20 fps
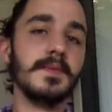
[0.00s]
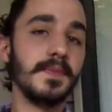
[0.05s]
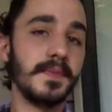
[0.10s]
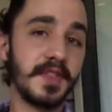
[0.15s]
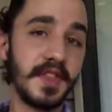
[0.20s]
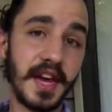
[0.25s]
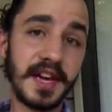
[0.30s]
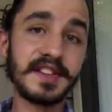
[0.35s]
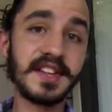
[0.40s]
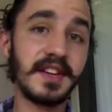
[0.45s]

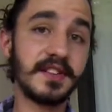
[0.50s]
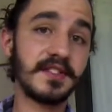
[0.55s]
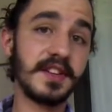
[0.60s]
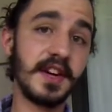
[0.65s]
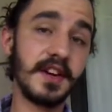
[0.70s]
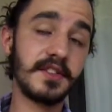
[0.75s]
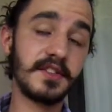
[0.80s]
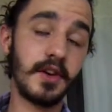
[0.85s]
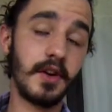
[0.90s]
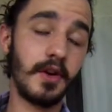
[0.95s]
Thanks out
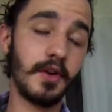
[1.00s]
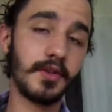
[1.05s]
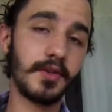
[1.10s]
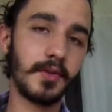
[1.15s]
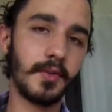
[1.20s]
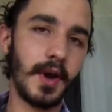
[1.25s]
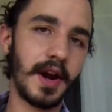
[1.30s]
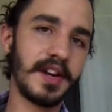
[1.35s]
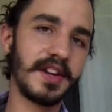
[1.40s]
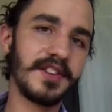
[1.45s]
there to all
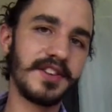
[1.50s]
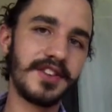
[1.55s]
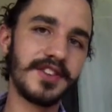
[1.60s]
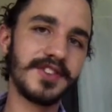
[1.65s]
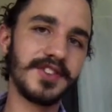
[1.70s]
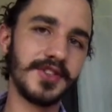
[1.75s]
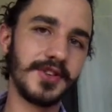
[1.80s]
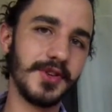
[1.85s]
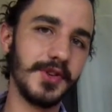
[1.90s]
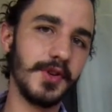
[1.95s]
the
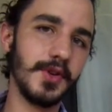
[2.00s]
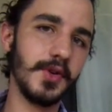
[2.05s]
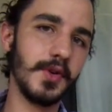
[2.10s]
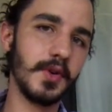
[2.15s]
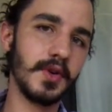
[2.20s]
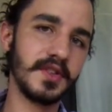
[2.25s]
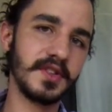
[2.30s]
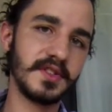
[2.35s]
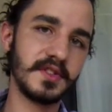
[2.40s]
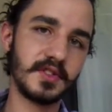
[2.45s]
Redditors
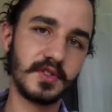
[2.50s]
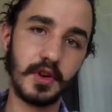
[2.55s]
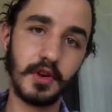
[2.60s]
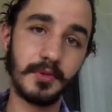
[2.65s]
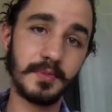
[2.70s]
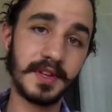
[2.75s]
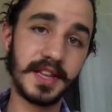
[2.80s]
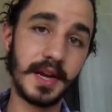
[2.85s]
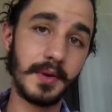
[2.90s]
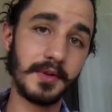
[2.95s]
who
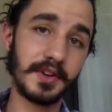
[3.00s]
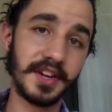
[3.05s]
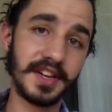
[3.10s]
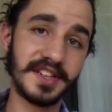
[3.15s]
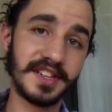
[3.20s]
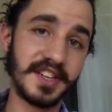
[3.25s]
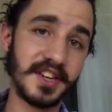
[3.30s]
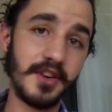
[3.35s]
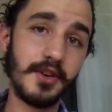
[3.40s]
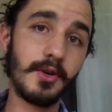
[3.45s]
told me they would like
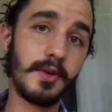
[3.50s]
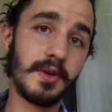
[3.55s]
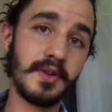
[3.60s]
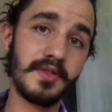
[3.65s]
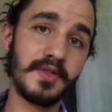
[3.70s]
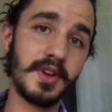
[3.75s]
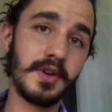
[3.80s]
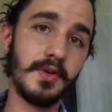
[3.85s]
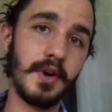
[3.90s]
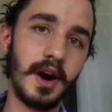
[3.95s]
to hear a
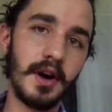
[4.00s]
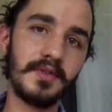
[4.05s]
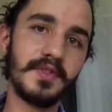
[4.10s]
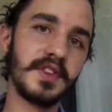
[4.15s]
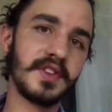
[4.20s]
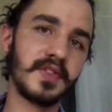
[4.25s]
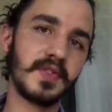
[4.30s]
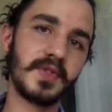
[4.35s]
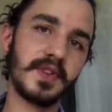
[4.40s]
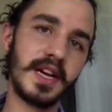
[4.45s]
review of
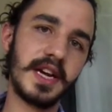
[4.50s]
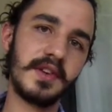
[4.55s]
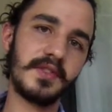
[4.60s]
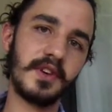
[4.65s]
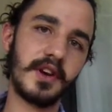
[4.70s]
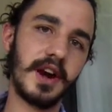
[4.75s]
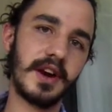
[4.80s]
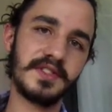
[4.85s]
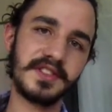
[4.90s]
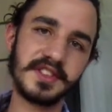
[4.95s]
this
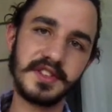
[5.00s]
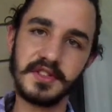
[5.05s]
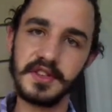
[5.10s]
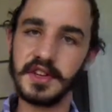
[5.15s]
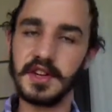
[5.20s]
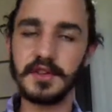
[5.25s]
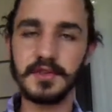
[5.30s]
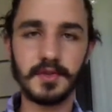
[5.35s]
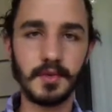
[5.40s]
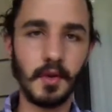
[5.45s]
flavor. Obviously, I'm
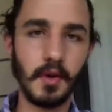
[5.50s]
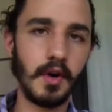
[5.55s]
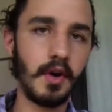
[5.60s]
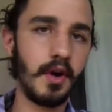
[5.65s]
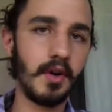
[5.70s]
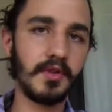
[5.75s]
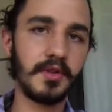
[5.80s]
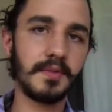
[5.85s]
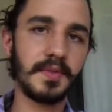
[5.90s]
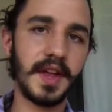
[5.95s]
going to go through
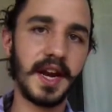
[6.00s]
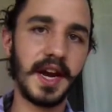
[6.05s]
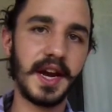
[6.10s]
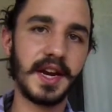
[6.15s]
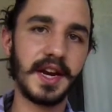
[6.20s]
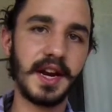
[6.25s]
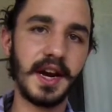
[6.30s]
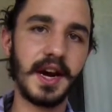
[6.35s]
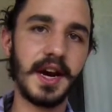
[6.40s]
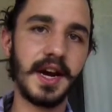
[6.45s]
all of them that I
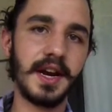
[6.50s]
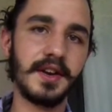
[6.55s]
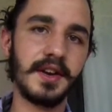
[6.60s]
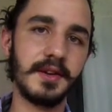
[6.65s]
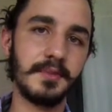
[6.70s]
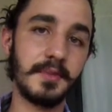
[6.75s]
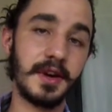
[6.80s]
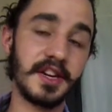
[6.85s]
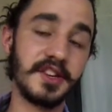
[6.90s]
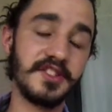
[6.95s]
got
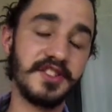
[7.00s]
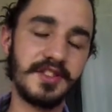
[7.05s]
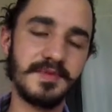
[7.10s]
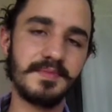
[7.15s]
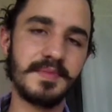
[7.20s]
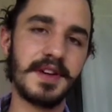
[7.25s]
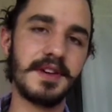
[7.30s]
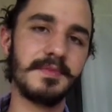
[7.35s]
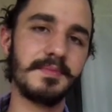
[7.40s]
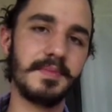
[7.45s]
in my
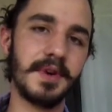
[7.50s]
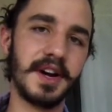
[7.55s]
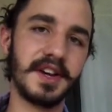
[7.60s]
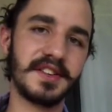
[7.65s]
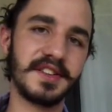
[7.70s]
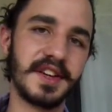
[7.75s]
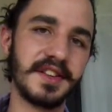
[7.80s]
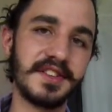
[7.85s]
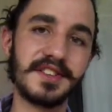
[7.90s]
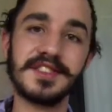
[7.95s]
shipment,
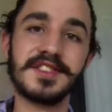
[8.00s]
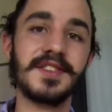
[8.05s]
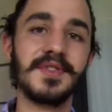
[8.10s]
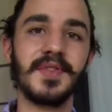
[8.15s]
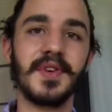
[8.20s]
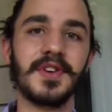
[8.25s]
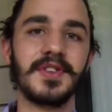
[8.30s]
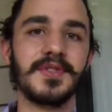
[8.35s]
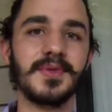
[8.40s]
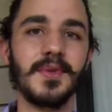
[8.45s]
but this is the
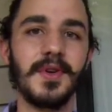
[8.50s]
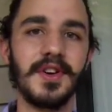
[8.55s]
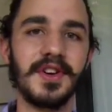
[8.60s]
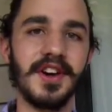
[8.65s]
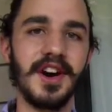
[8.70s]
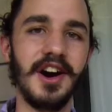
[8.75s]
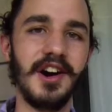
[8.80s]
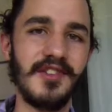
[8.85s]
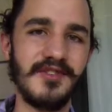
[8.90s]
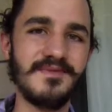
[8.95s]
first one
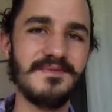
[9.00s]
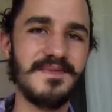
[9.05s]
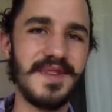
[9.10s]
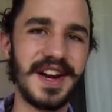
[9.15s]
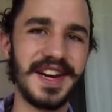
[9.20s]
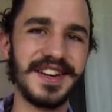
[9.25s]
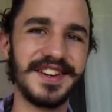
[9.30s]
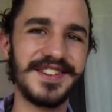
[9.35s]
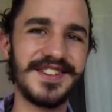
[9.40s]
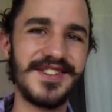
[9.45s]
of
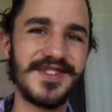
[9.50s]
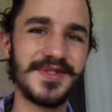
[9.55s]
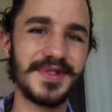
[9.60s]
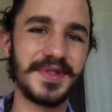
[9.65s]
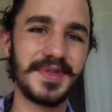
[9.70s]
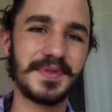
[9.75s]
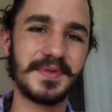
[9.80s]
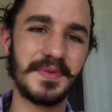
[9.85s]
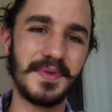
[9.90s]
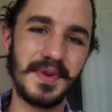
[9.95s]
many to go
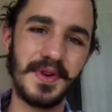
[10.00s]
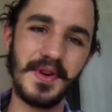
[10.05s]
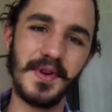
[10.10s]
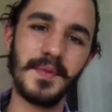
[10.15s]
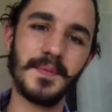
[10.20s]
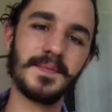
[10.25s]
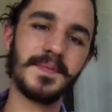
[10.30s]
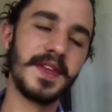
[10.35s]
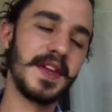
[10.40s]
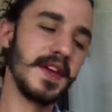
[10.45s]

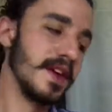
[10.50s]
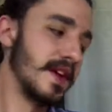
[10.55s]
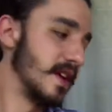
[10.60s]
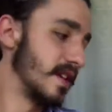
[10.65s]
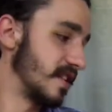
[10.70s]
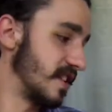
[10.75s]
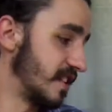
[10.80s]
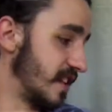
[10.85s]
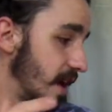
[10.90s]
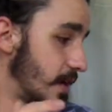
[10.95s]
through.
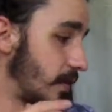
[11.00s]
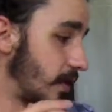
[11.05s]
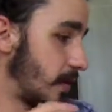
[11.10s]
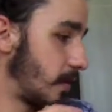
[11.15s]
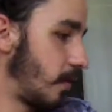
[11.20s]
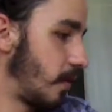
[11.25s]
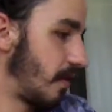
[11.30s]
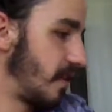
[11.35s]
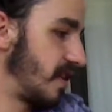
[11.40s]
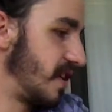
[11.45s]
Today, what
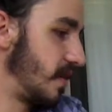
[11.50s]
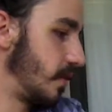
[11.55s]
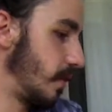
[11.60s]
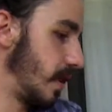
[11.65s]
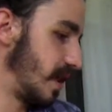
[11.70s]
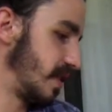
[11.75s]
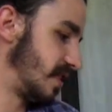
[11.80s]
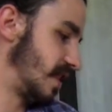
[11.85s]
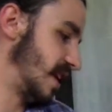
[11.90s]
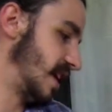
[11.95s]
I'm working
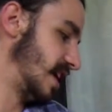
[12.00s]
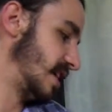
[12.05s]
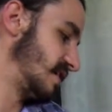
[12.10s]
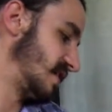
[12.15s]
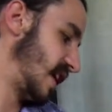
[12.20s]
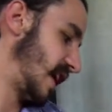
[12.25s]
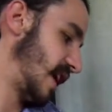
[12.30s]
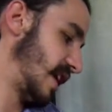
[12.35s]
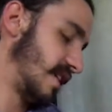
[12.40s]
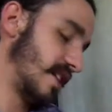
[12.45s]
with is
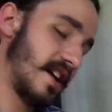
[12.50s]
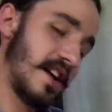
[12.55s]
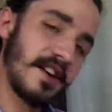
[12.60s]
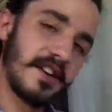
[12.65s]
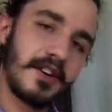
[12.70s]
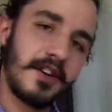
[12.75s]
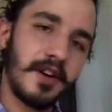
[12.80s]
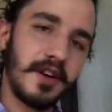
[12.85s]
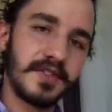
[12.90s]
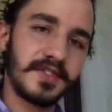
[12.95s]
a
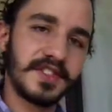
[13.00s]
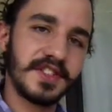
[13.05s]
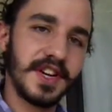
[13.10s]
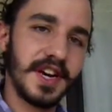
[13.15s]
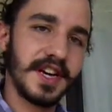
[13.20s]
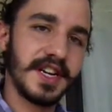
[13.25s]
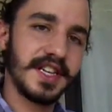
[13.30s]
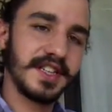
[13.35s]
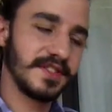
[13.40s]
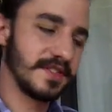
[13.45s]
knockoff
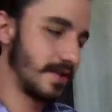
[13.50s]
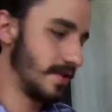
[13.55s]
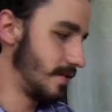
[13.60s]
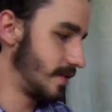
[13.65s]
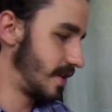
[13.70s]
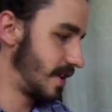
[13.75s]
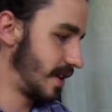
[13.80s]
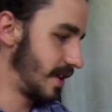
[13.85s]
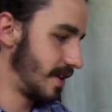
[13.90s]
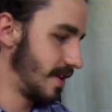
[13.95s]
Chinese
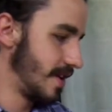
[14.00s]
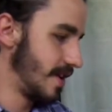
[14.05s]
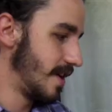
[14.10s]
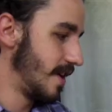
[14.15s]
hookah.